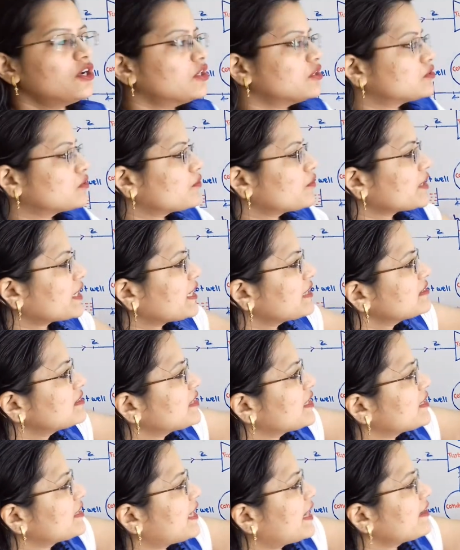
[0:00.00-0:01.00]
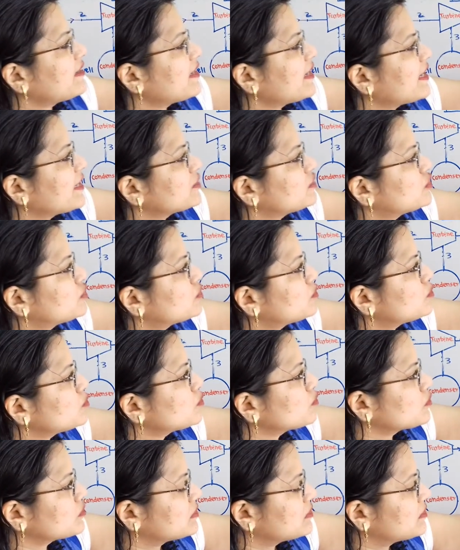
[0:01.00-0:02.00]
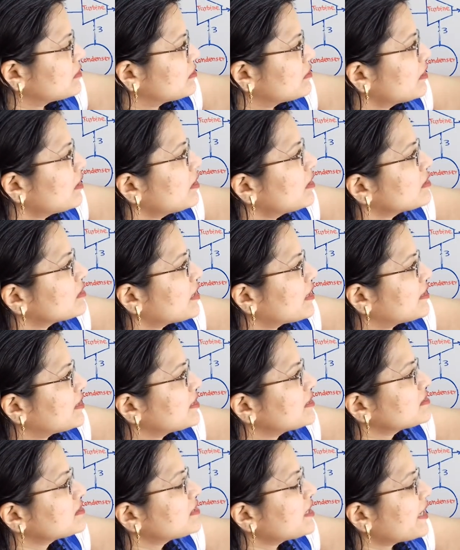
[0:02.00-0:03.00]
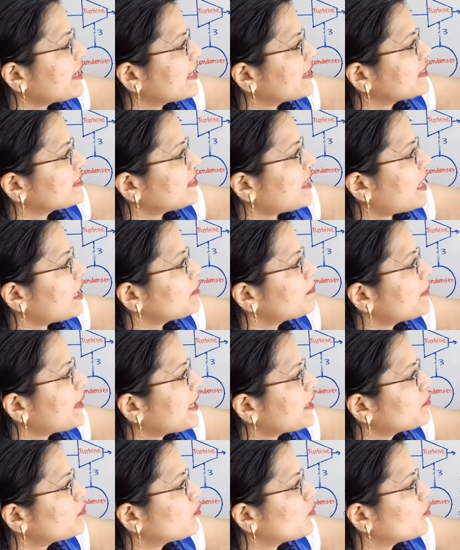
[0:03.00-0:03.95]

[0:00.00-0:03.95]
So we can say that H2, that is the enthalpy at